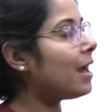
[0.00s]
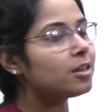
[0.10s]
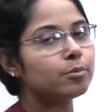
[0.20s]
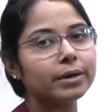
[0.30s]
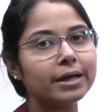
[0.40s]

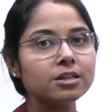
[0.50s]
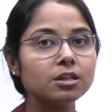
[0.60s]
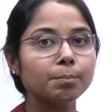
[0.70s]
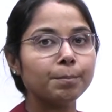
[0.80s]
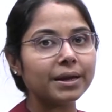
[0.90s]
as well
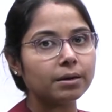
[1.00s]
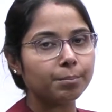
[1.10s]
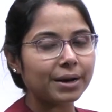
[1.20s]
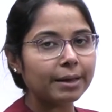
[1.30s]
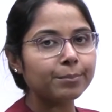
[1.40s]
as pen,
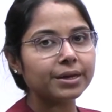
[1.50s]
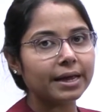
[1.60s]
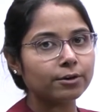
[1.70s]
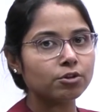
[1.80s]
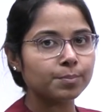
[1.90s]
primary
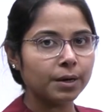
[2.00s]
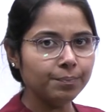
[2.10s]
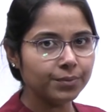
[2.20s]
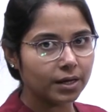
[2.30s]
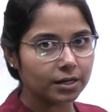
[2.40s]

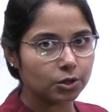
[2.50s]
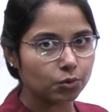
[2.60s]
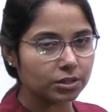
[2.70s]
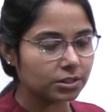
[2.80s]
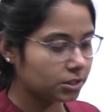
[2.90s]
endosperm
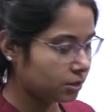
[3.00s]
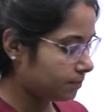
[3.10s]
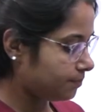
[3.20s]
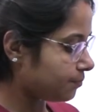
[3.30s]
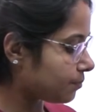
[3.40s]
nucleus.
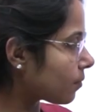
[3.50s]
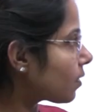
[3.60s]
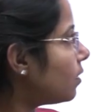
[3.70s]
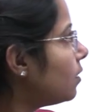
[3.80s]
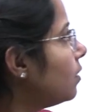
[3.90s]

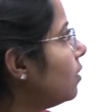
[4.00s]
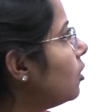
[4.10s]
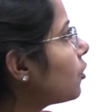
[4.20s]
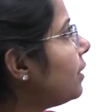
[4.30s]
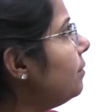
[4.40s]

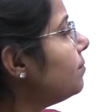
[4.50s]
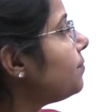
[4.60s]
Okay.